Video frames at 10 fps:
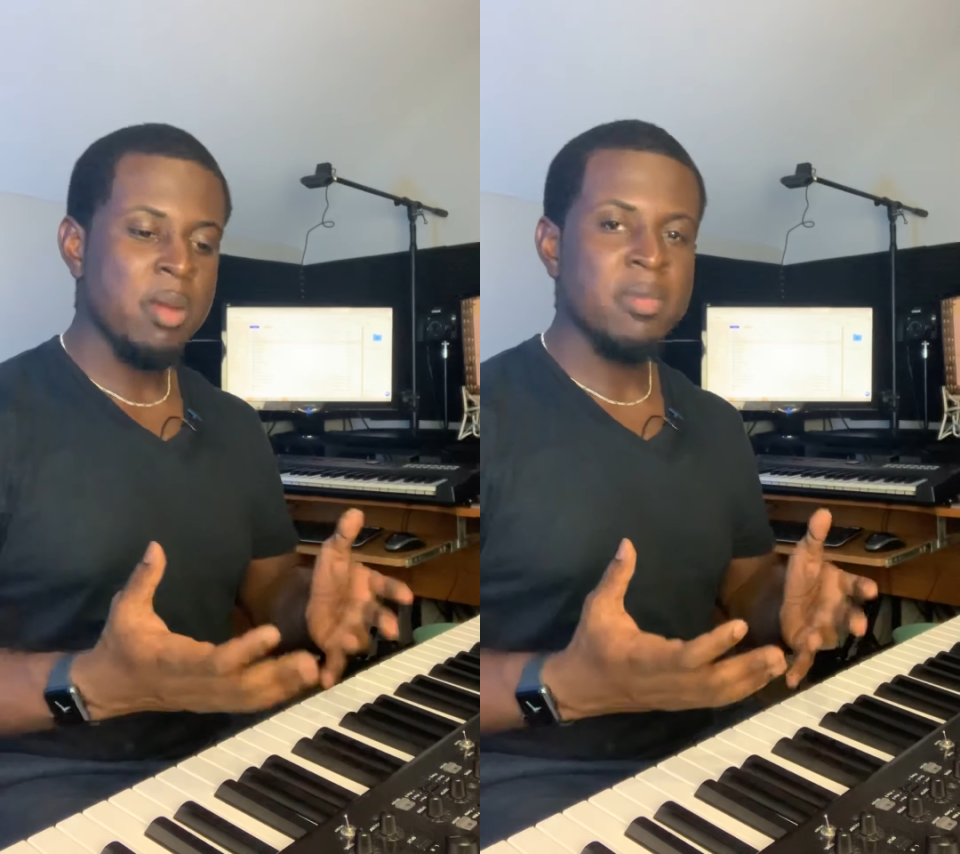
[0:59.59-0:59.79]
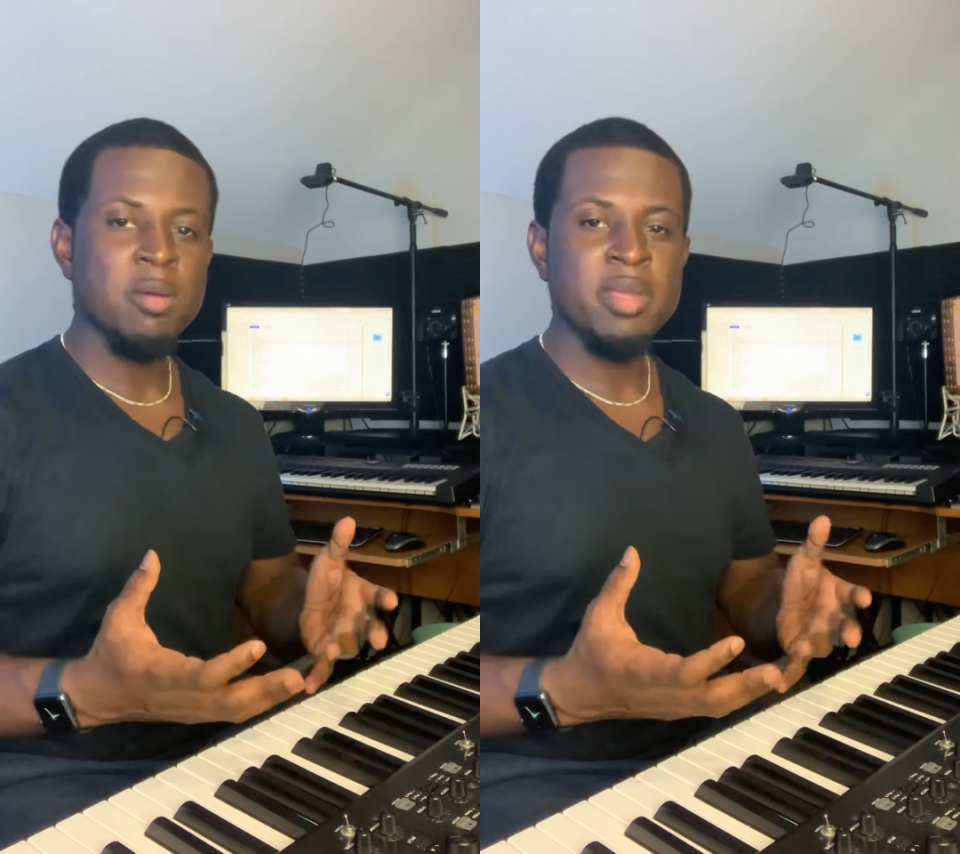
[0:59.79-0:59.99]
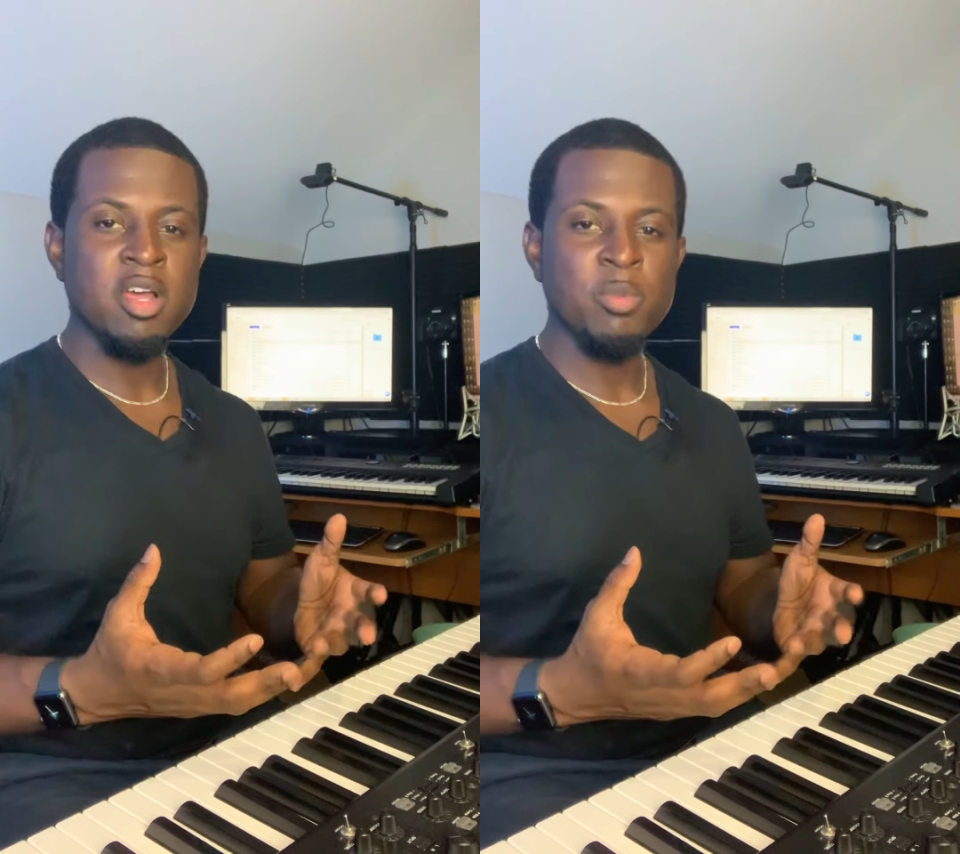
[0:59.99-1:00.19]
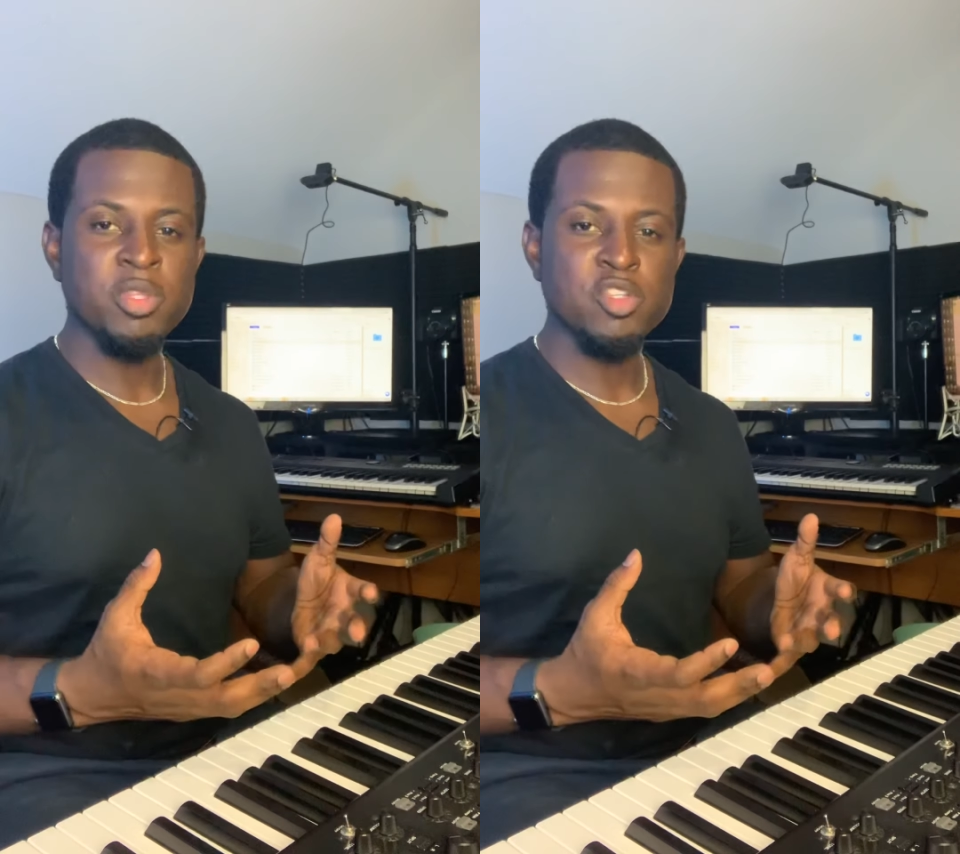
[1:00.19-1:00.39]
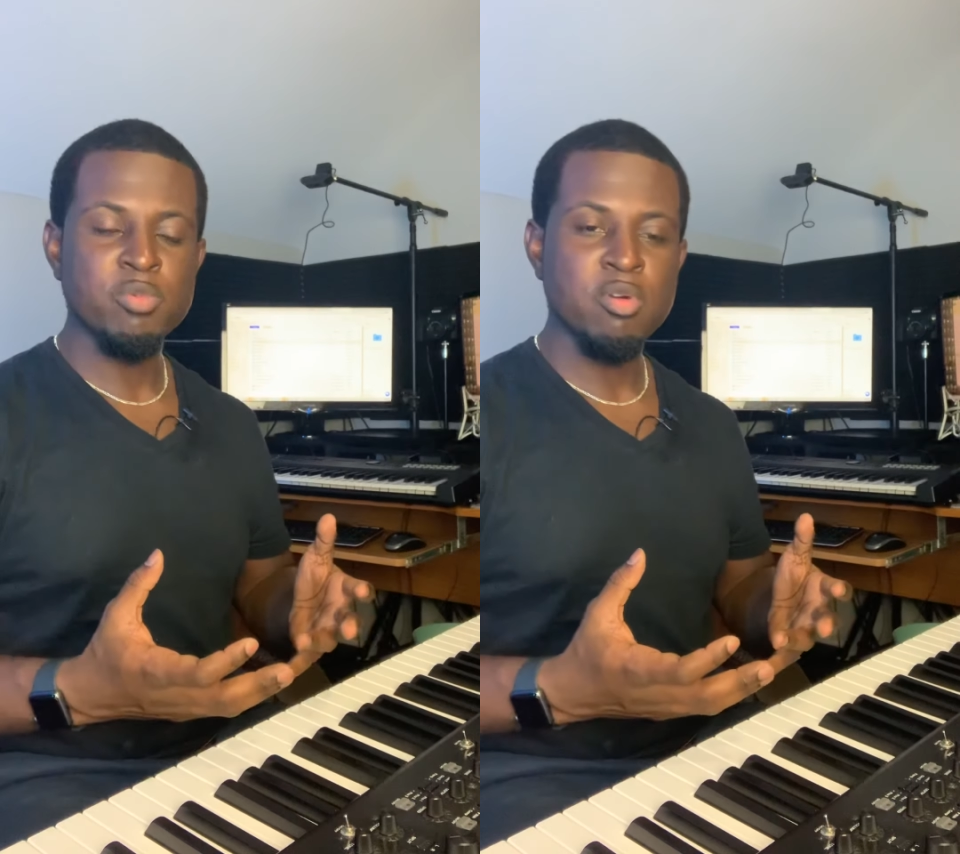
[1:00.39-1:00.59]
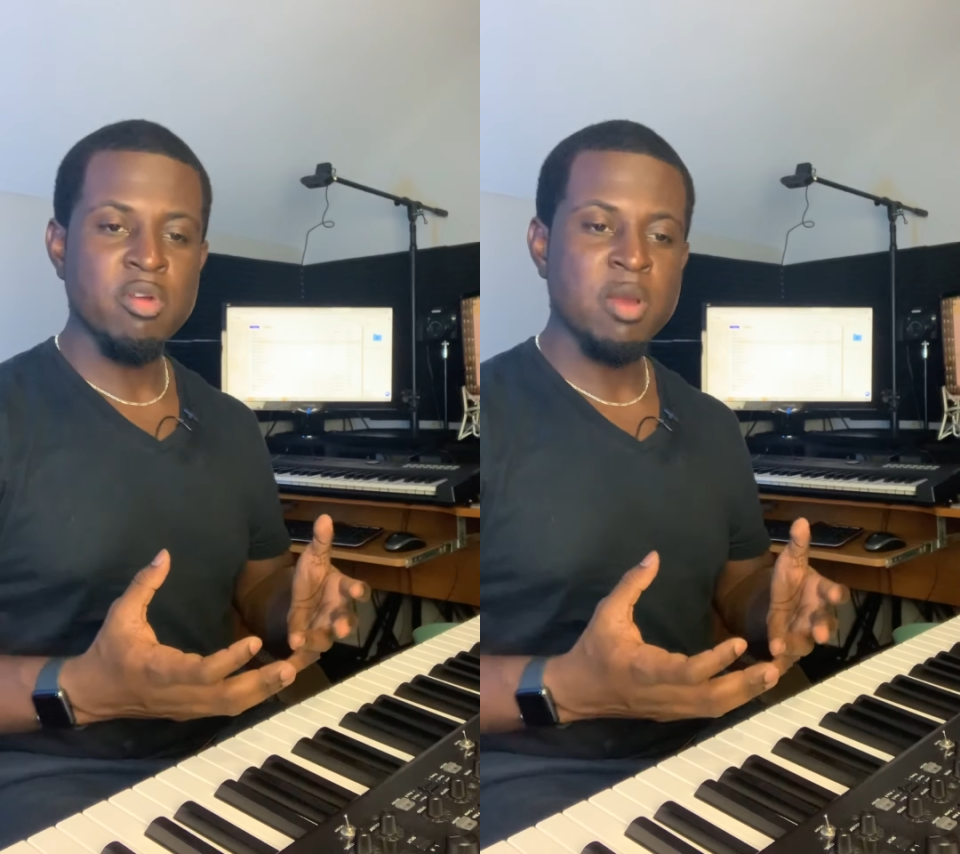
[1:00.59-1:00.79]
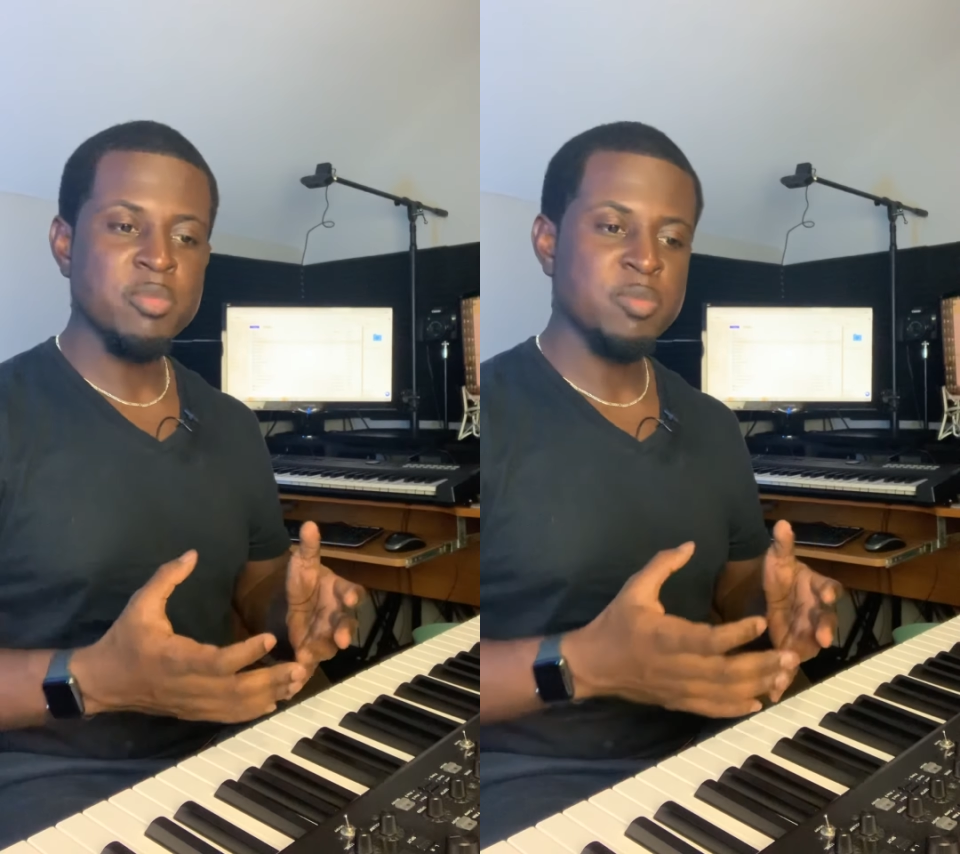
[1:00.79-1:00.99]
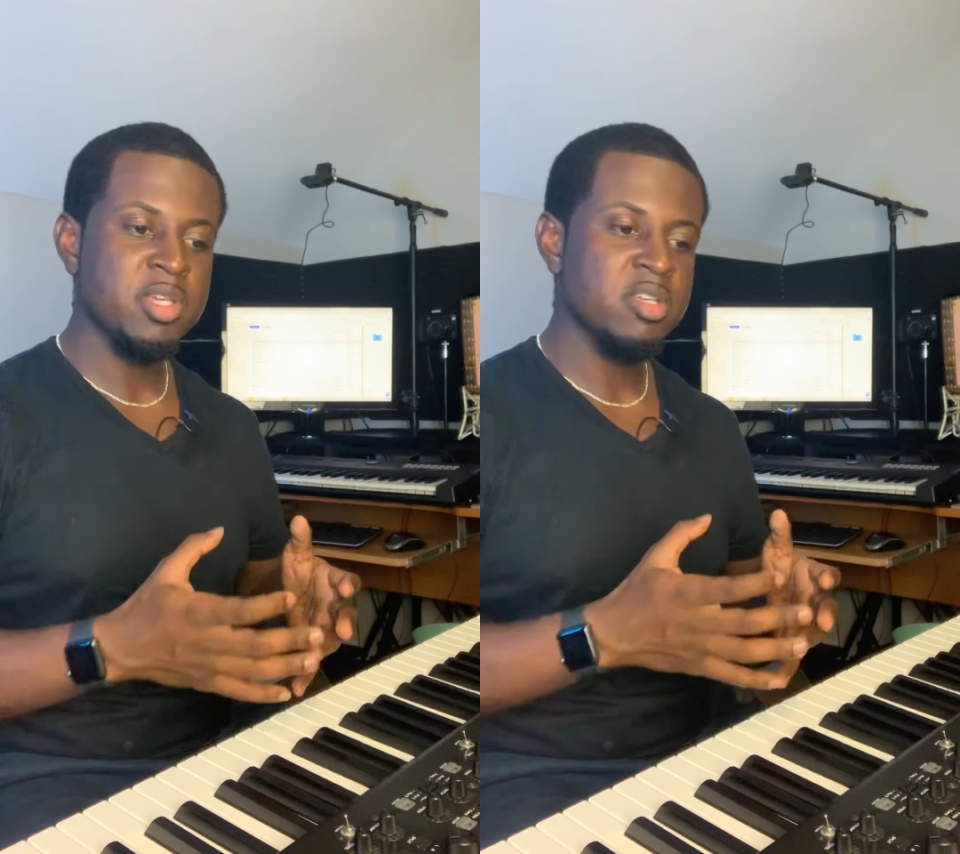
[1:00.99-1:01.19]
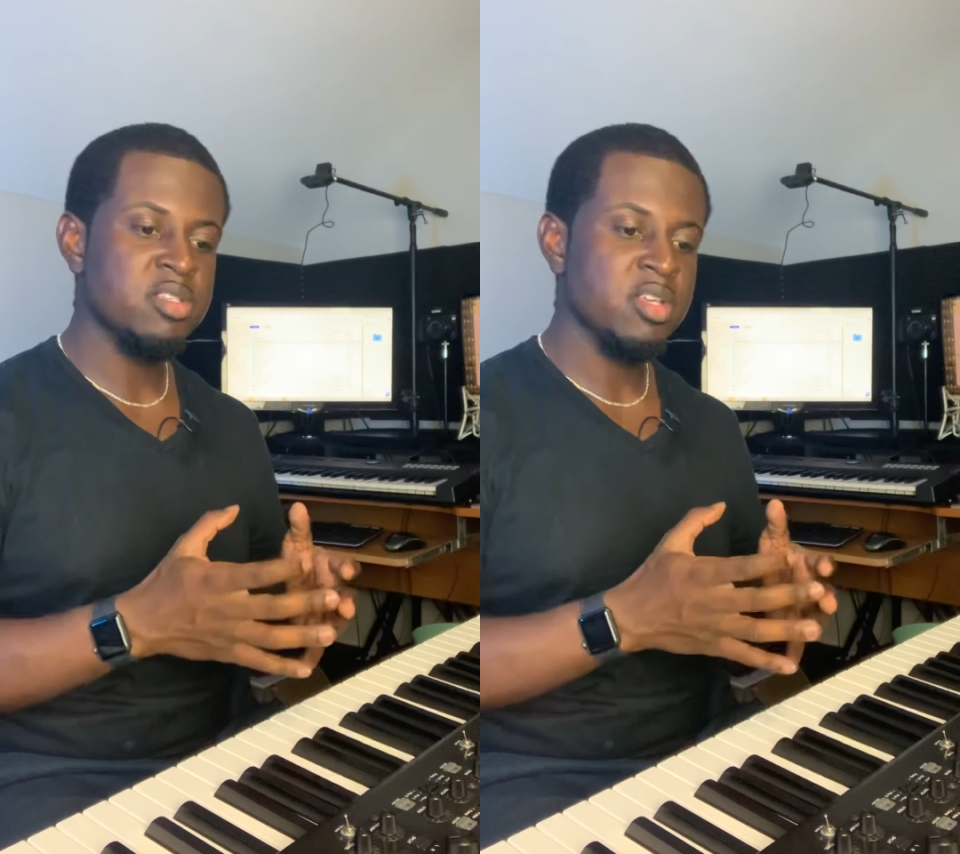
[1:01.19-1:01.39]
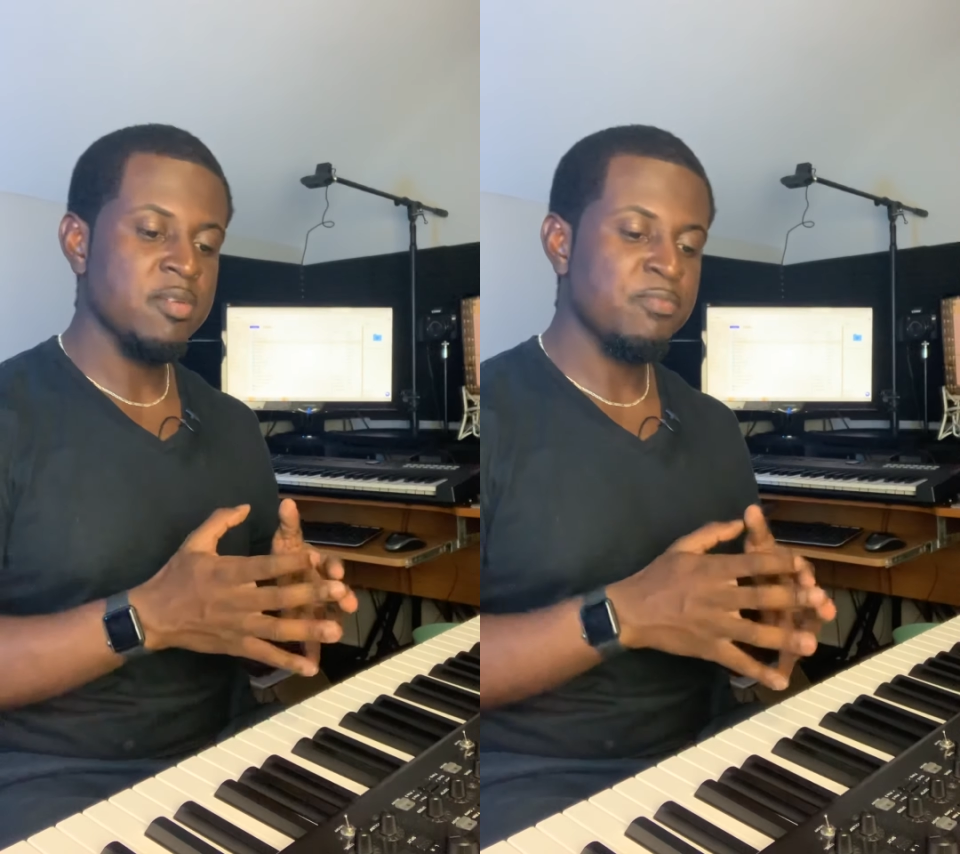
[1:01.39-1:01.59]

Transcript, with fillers: I'm coming up with this program is because